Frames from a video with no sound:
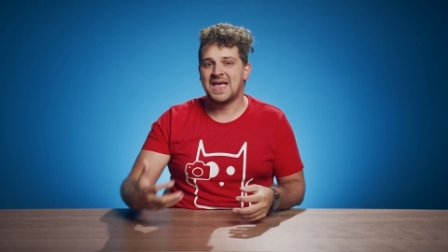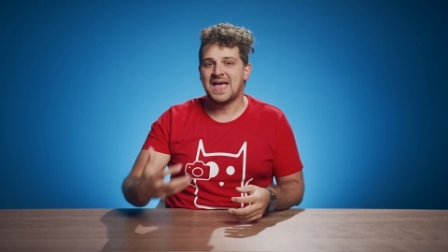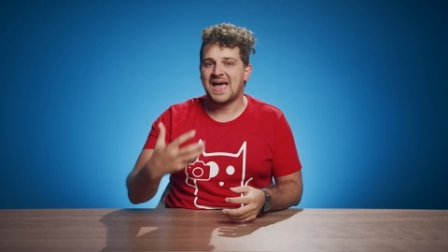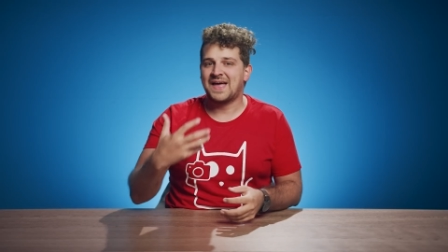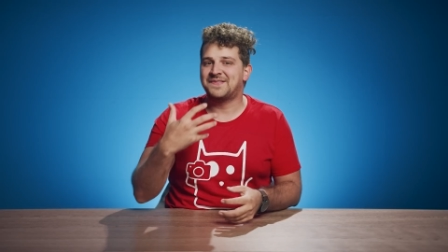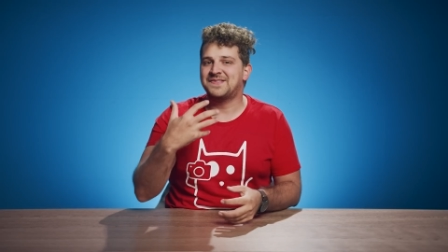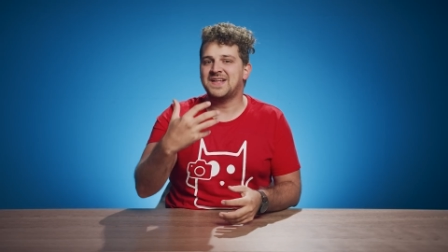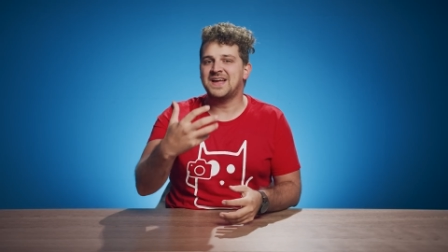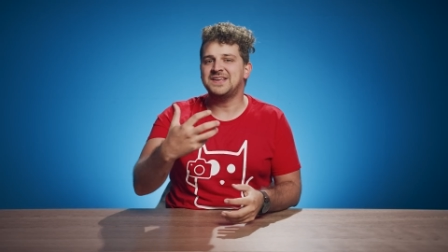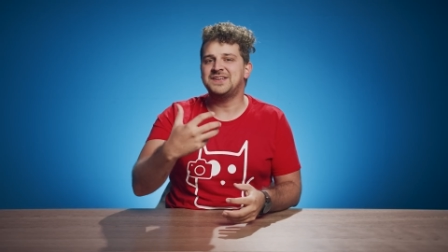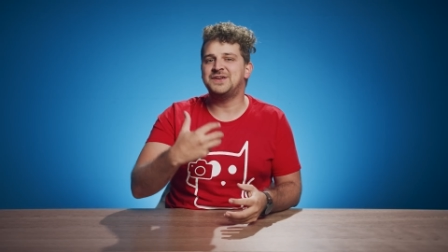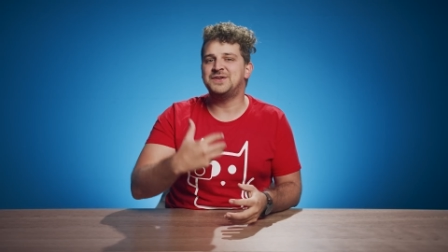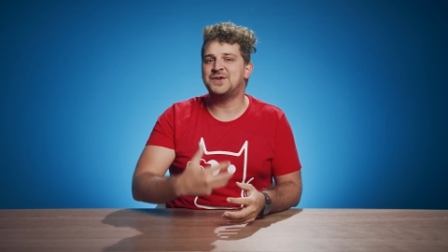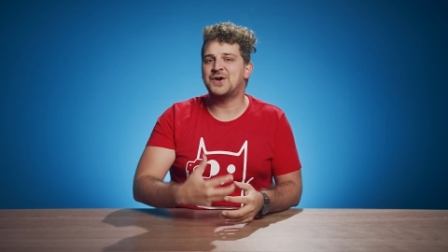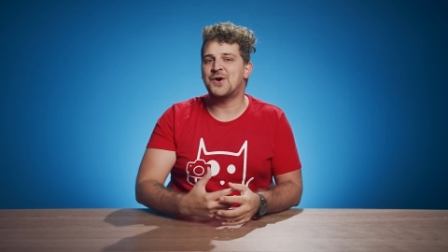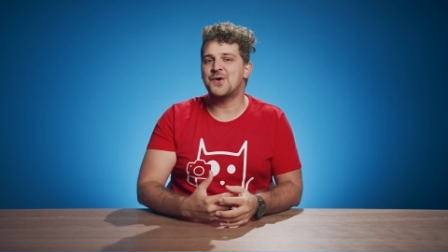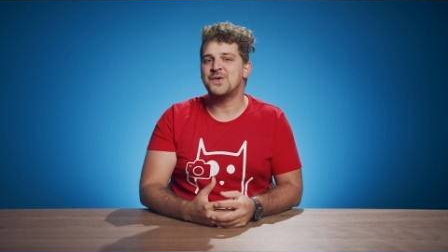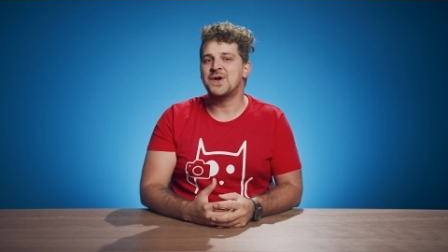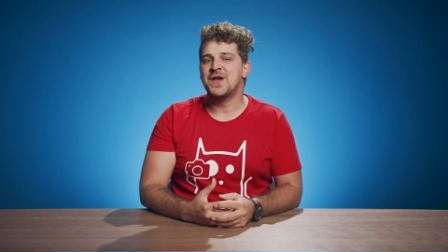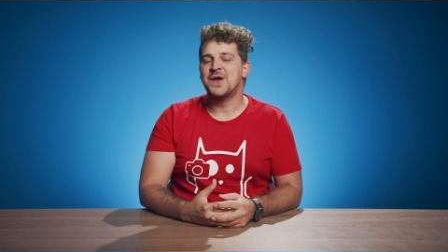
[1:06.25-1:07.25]
And like you
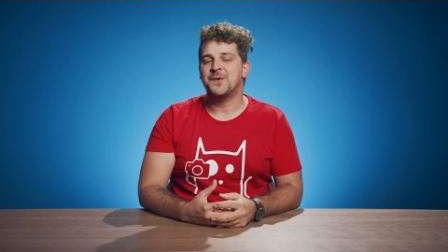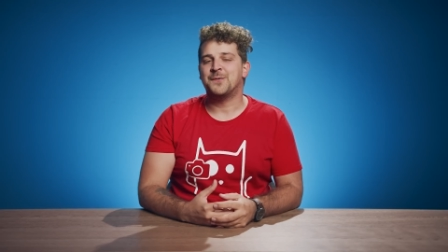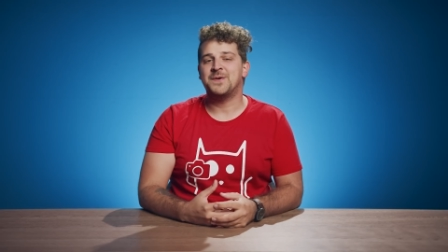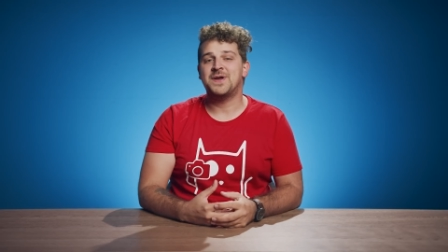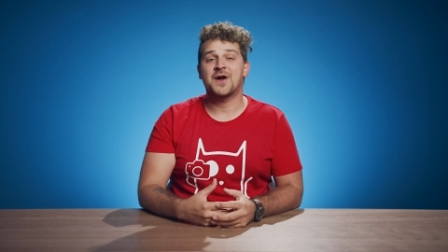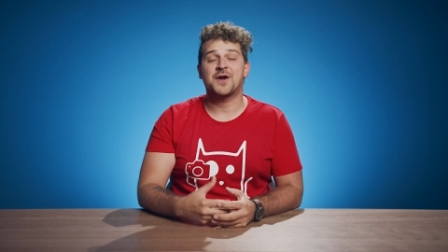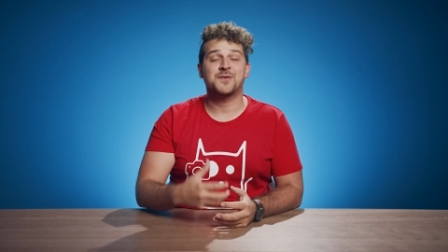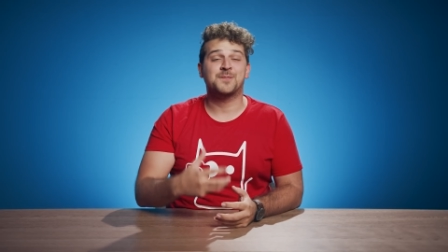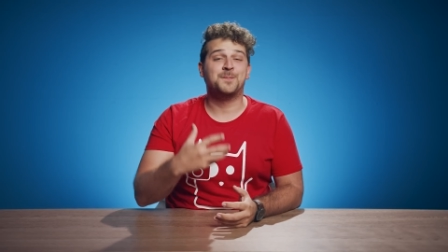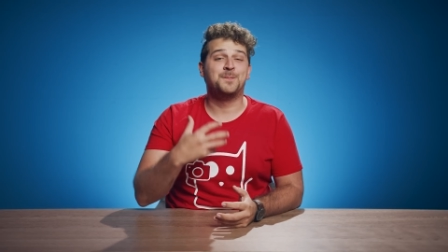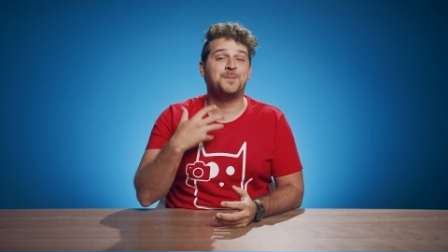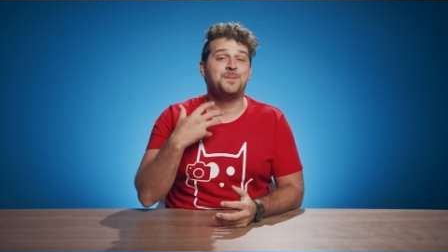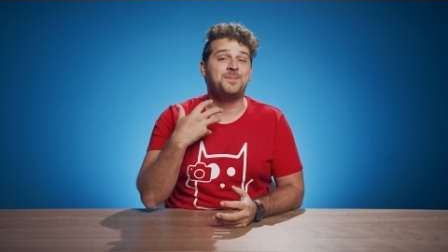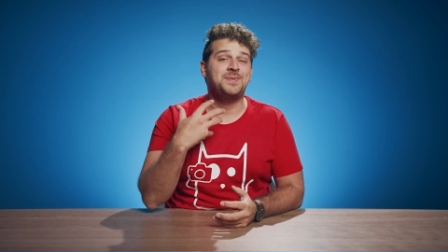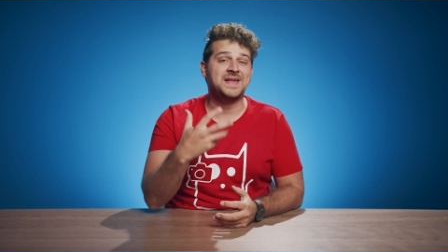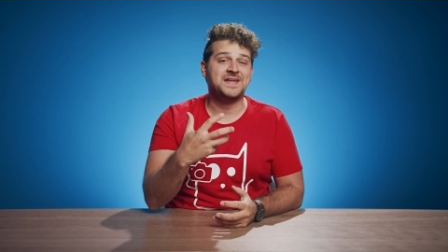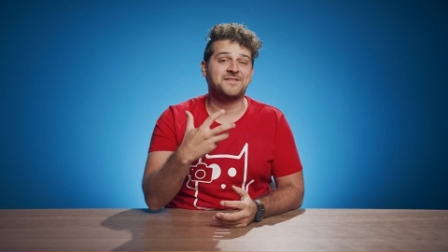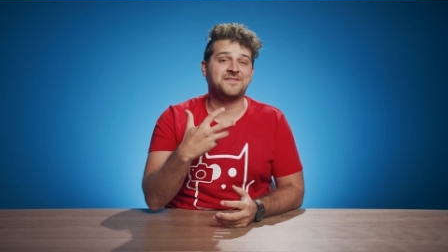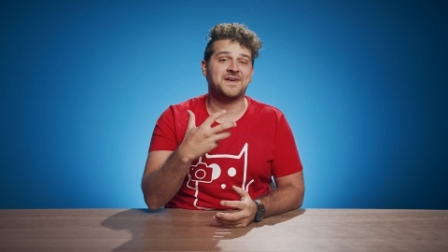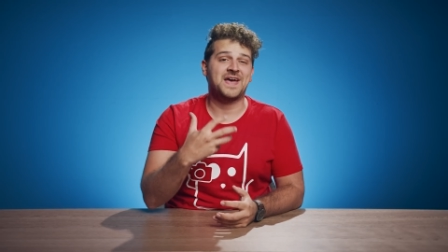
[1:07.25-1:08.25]
know, we are
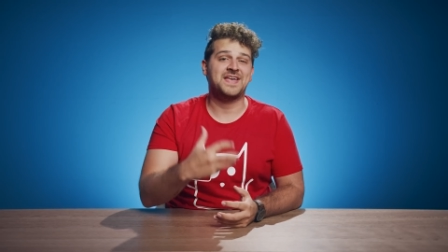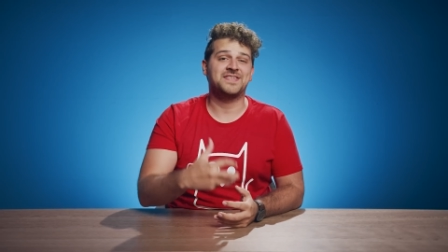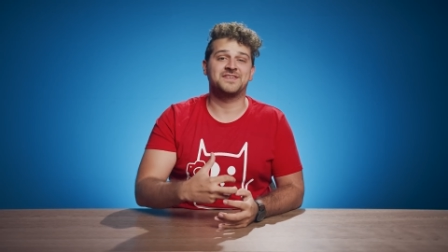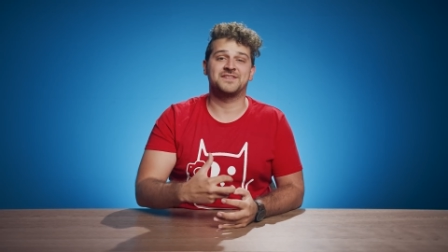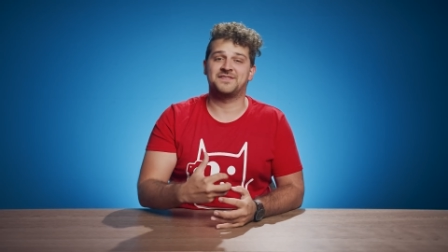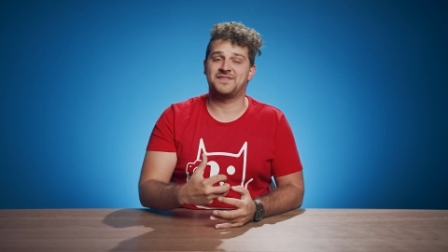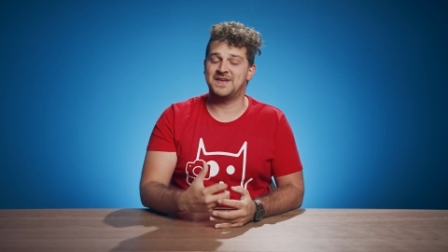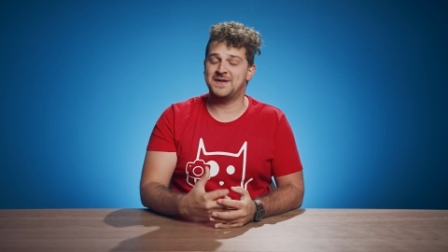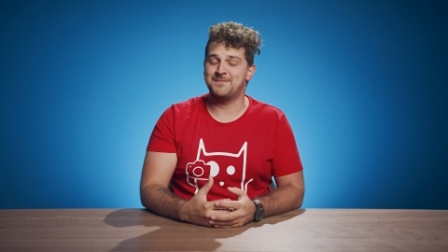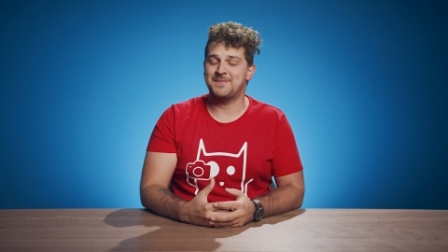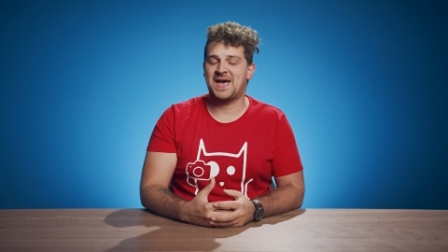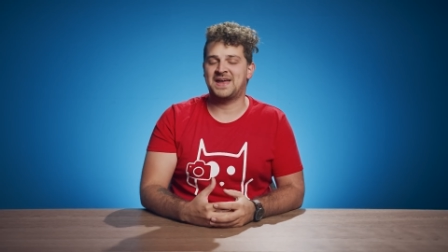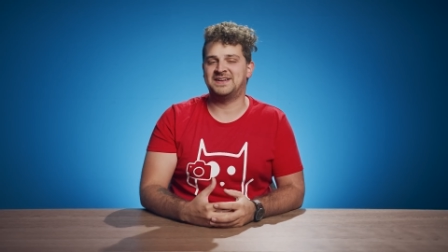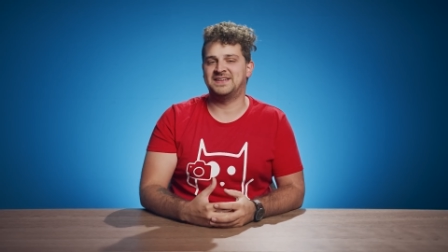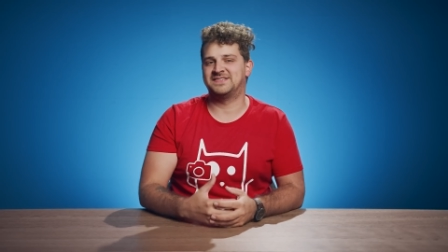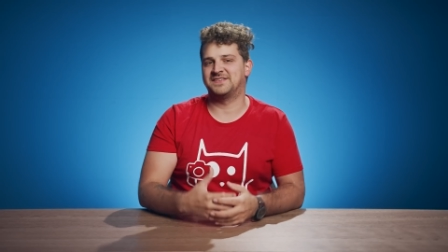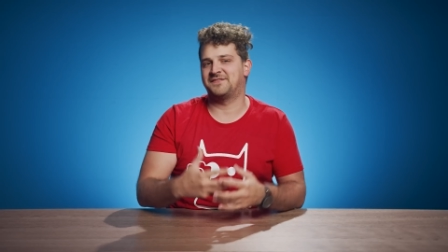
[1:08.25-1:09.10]
big fans of him and his